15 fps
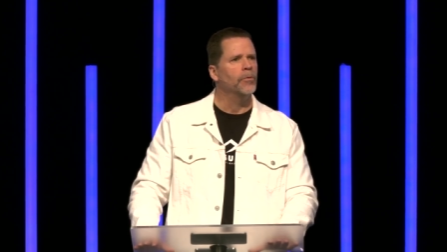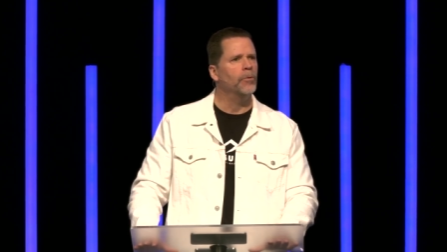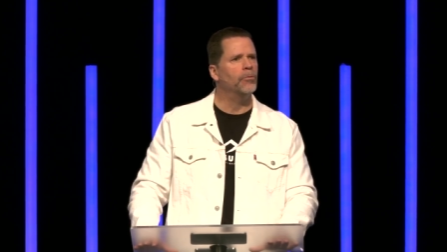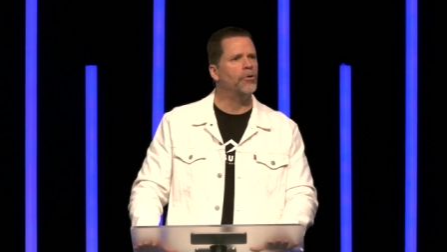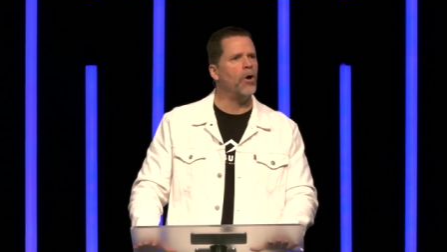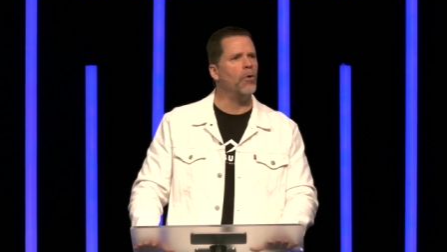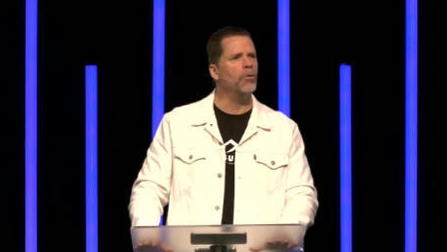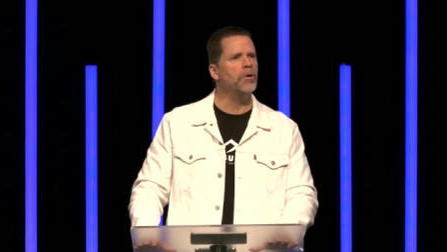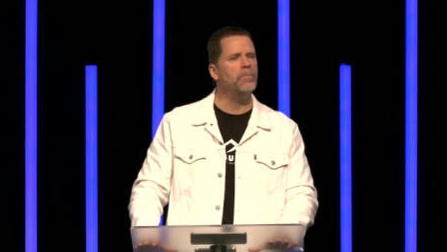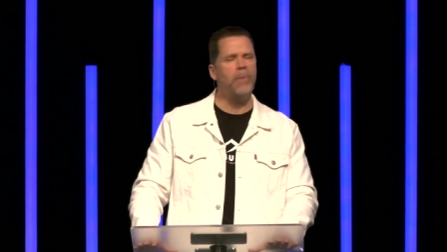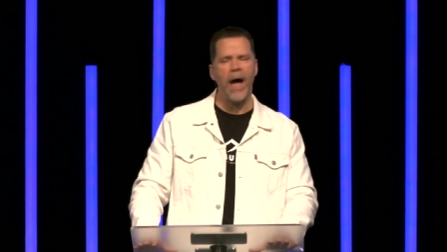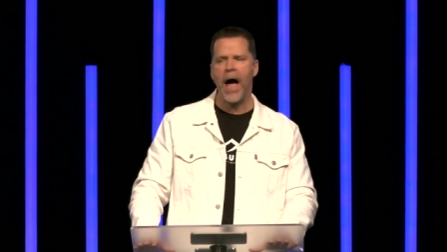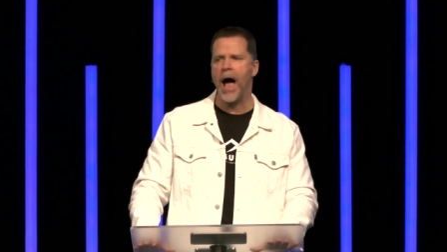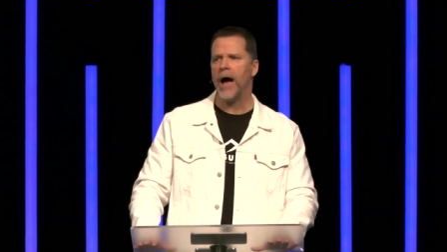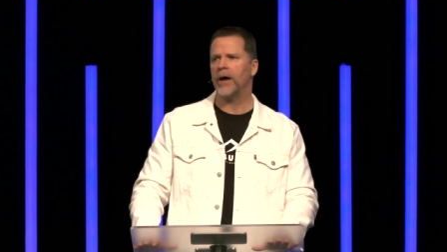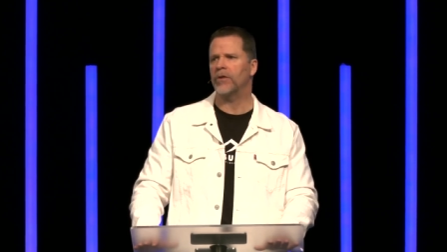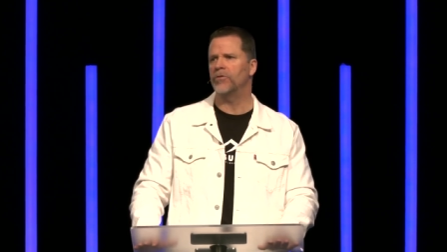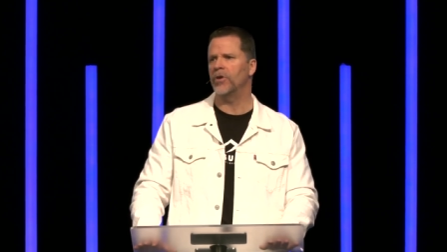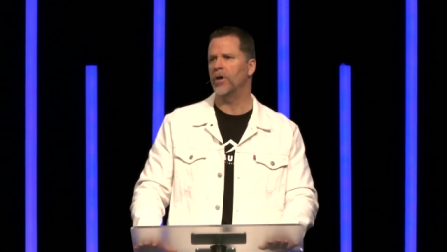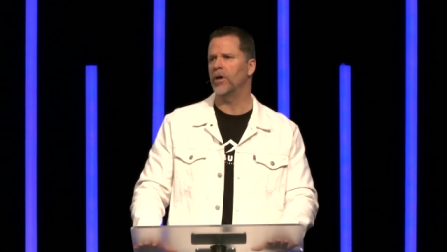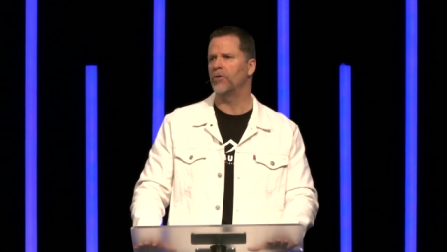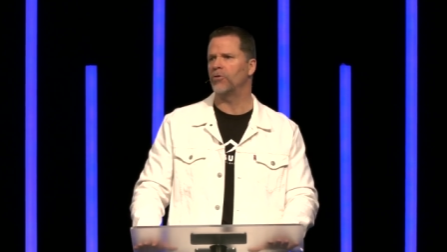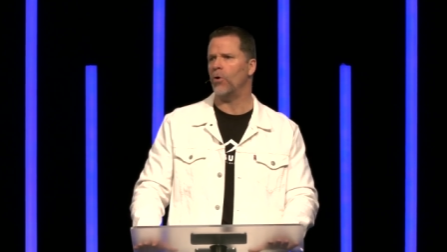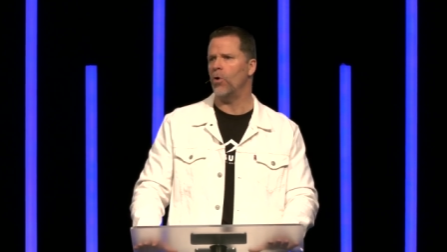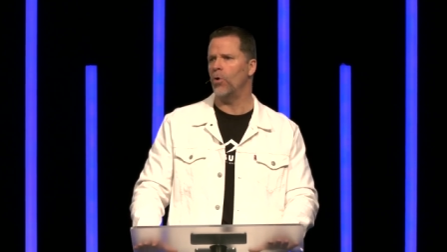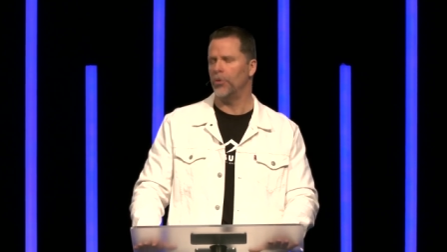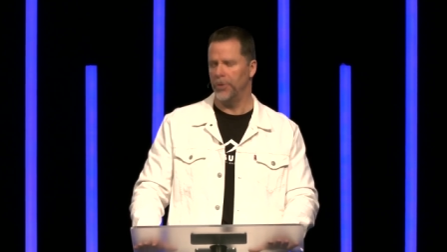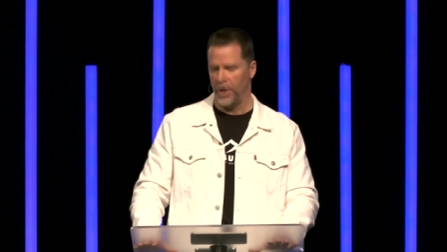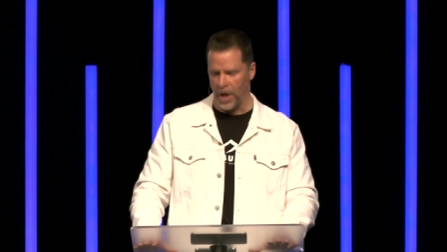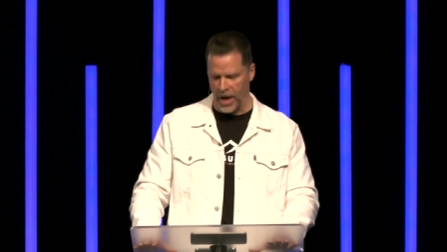He was going back to his
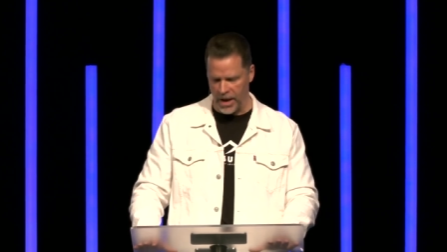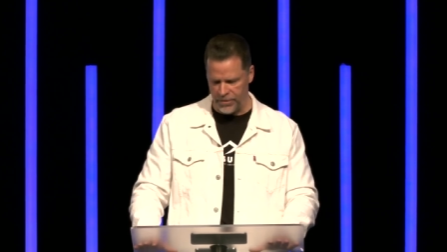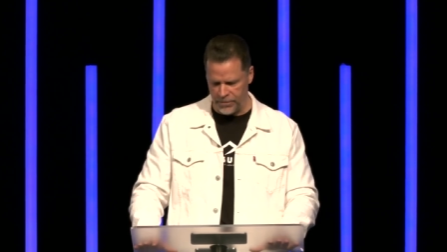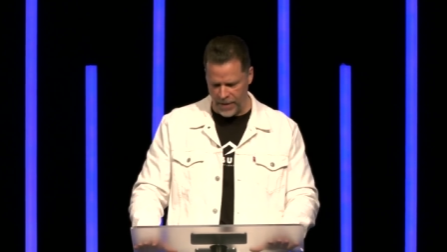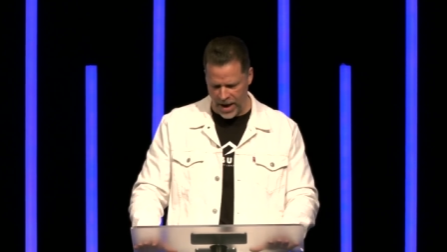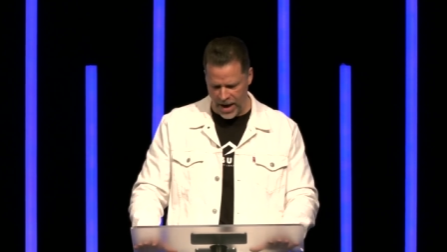old life